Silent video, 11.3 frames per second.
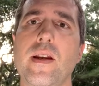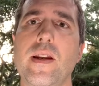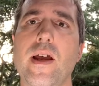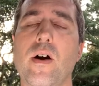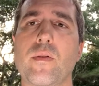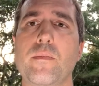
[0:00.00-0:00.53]

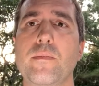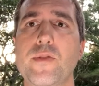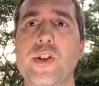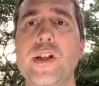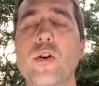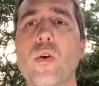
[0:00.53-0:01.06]
Now,
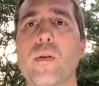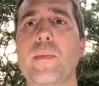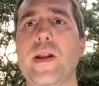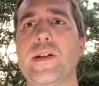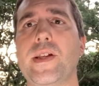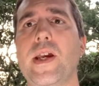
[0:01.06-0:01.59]
Qi Gong
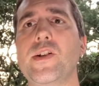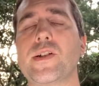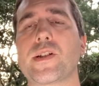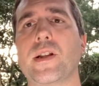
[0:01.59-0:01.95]
meditation's a